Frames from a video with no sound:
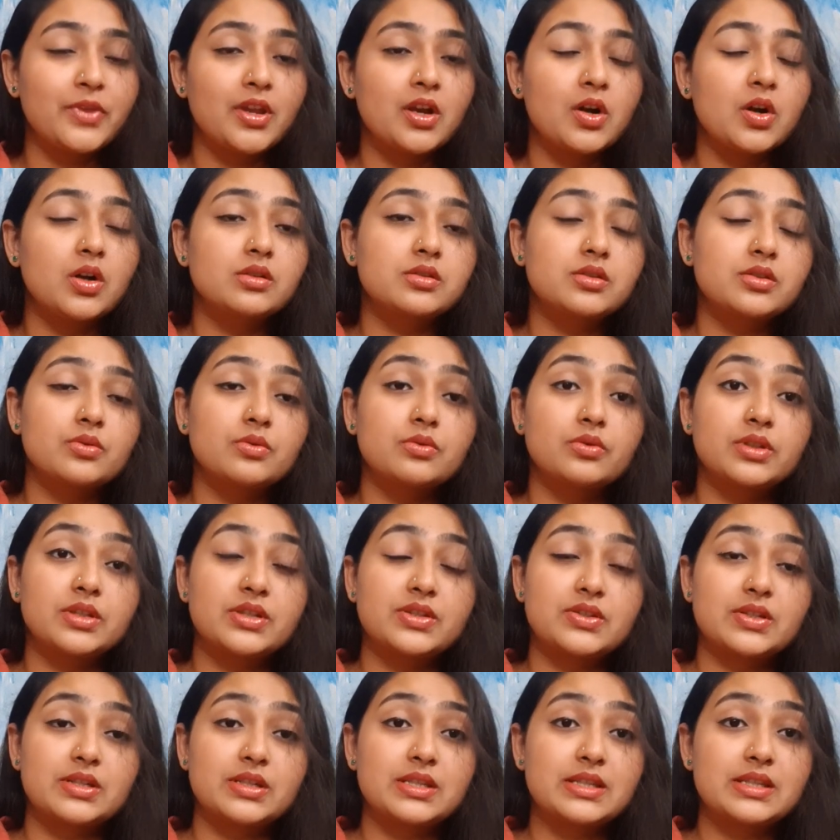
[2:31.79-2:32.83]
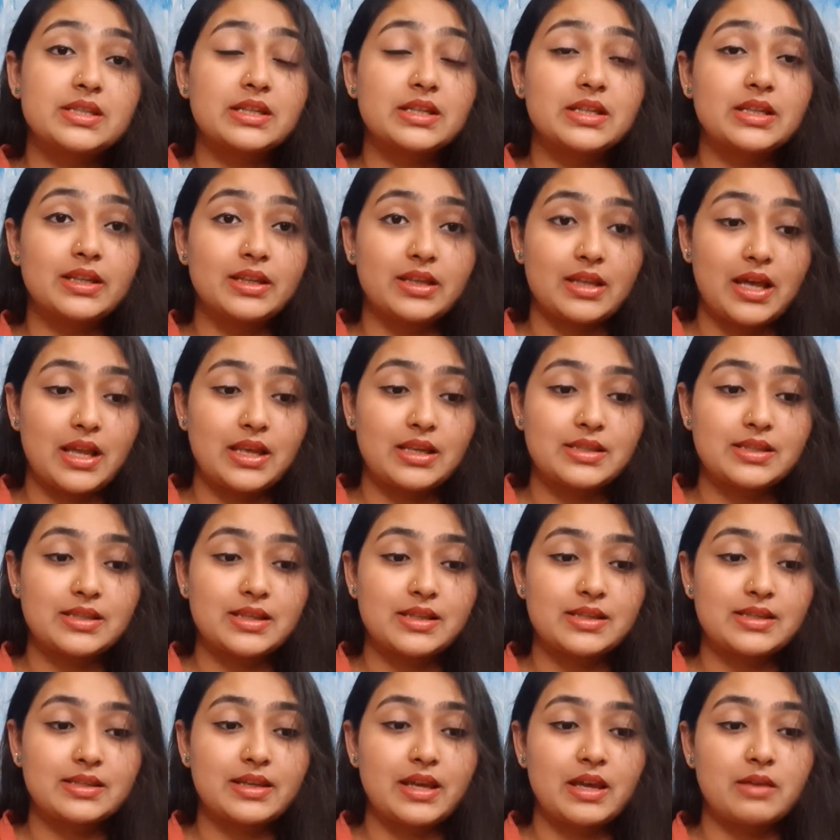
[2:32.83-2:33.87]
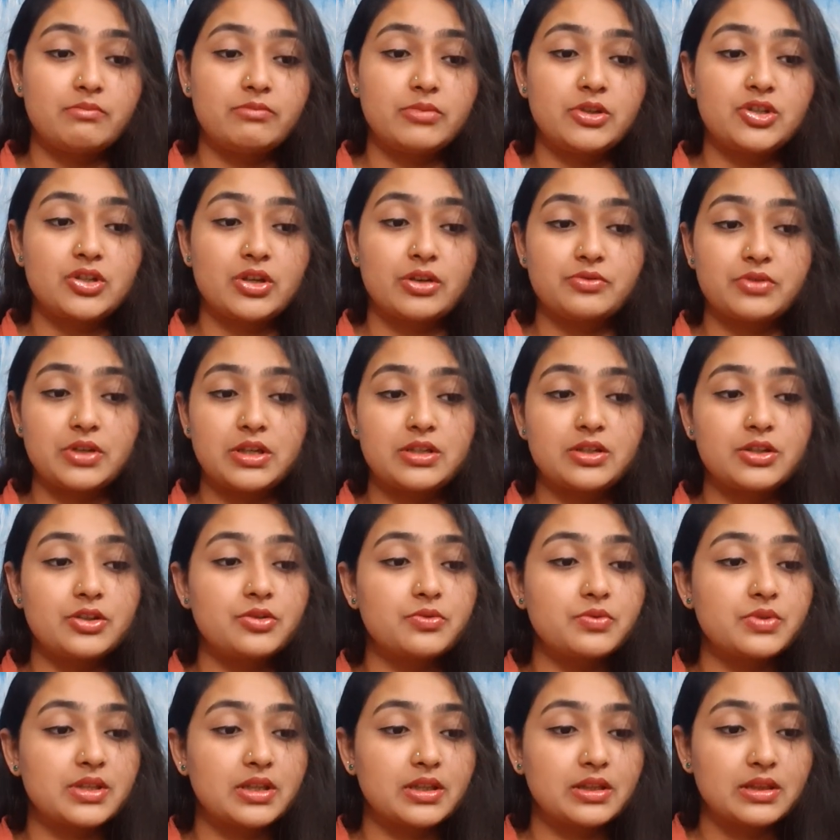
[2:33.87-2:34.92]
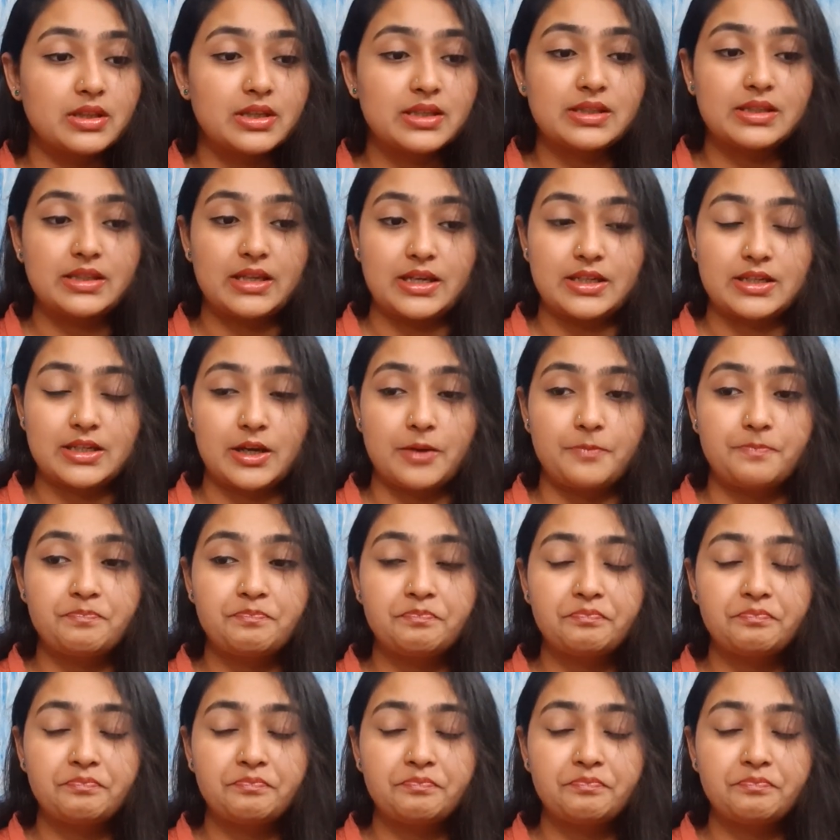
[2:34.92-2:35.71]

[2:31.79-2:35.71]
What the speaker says: Also, the statistical analysis can be generated using this data,